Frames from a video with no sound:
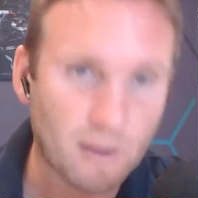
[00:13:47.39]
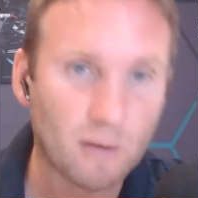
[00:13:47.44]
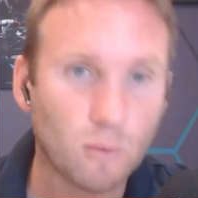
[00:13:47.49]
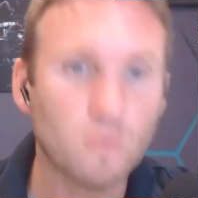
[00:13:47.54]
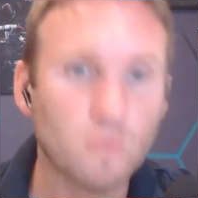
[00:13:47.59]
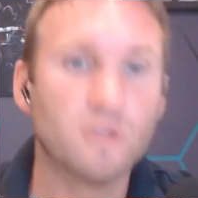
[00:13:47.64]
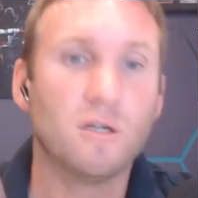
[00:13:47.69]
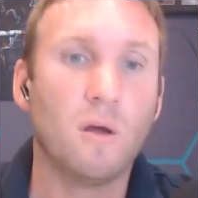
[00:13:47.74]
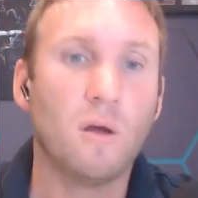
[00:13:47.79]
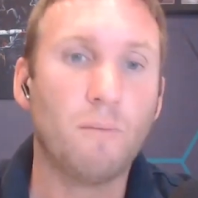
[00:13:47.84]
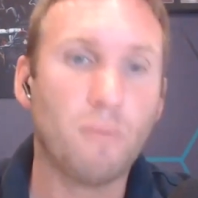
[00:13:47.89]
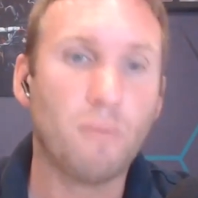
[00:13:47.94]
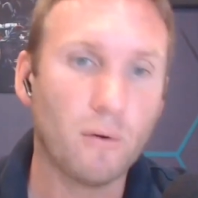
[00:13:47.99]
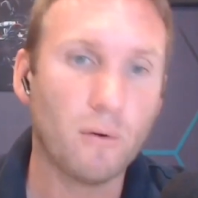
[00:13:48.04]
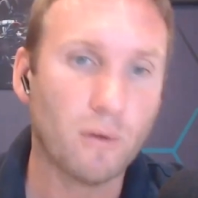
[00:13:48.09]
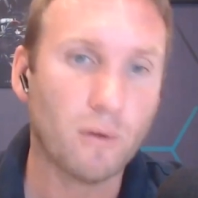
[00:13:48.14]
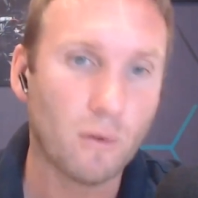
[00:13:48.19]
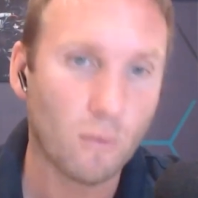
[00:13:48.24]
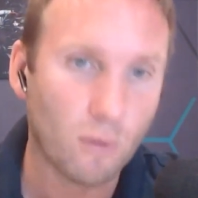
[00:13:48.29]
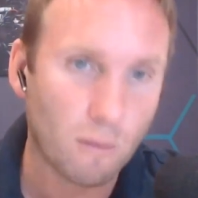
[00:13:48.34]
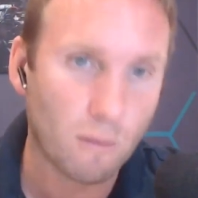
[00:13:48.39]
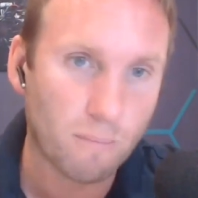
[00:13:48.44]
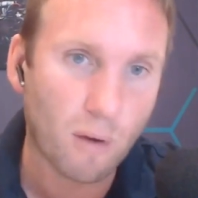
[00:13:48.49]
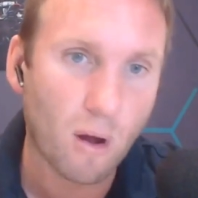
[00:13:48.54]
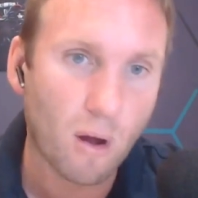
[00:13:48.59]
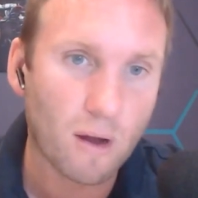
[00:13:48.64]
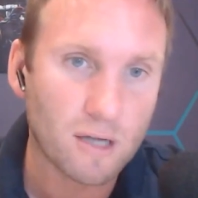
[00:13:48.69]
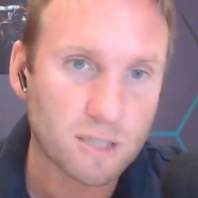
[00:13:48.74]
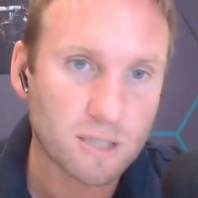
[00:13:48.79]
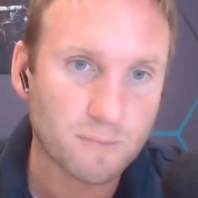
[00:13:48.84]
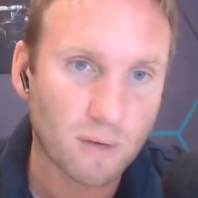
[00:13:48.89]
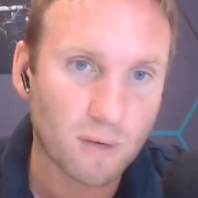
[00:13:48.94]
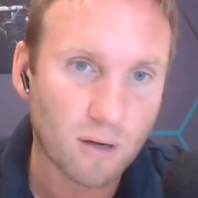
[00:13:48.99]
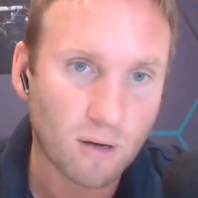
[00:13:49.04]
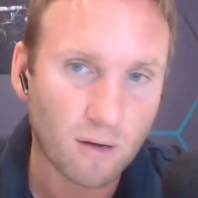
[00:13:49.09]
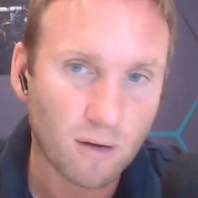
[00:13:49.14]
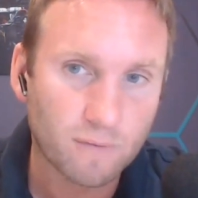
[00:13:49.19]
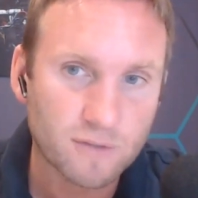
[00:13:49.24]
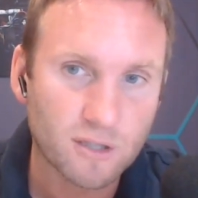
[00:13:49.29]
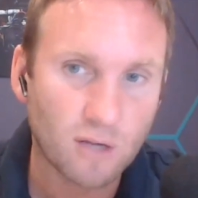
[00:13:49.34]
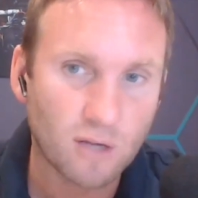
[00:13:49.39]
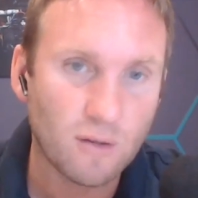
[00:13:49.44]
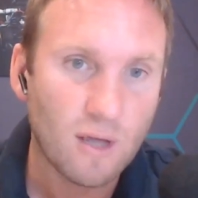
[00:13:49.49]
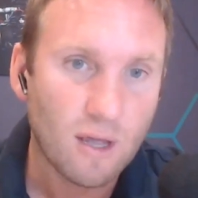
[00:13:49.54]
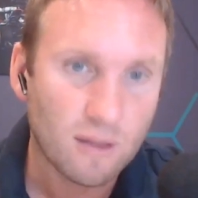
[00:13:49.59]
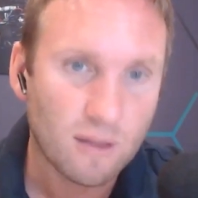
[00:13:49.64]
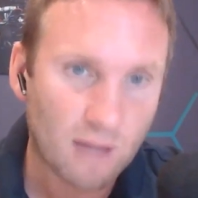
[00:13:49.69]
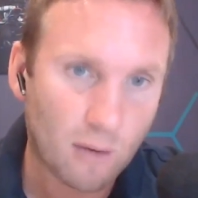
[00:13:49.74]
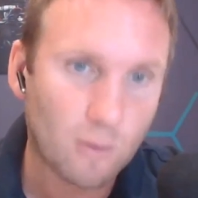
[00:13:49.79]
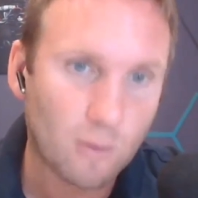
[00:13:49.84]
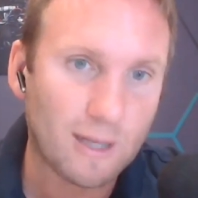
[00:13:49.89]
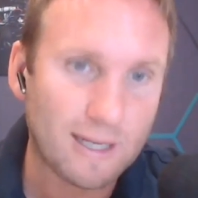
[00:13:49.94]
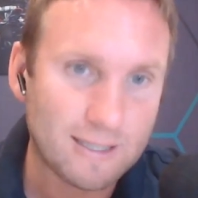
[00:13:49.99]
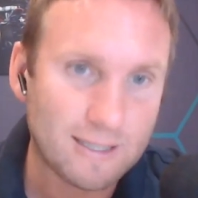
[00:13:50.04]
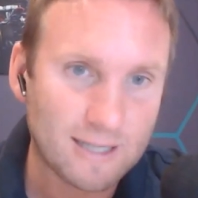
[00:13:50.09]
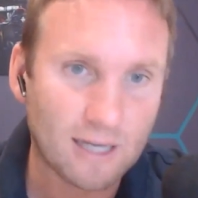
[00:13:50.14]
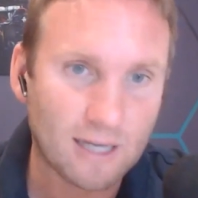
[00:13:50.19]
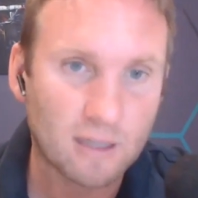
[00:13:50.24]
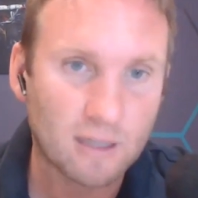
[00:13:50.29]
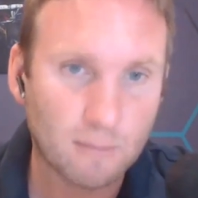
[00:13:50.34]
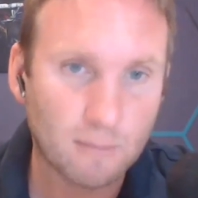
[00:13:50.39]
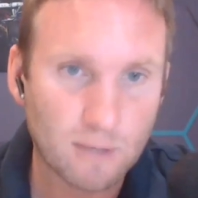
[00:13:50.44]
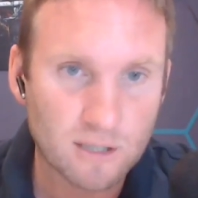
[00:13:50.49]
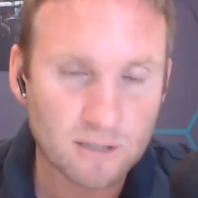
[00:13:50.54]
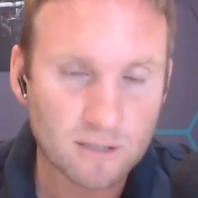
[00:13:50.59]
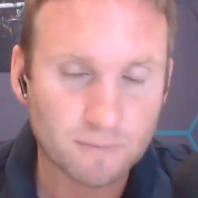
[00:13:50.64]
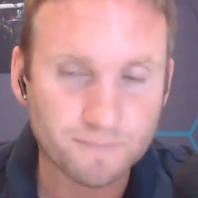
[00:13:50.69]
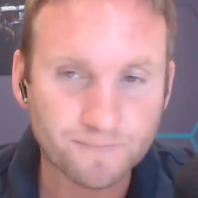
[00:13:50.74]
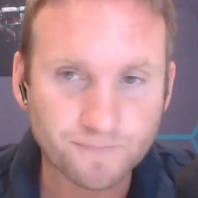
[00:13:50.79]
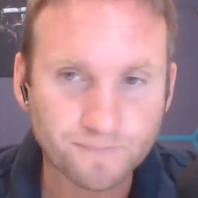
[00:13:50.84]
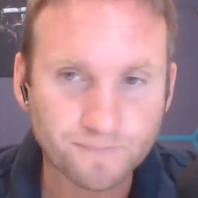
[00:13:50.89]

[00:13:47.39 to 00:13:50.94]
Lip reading: and also a broker on the buyer's behalf. So they will each get a commission.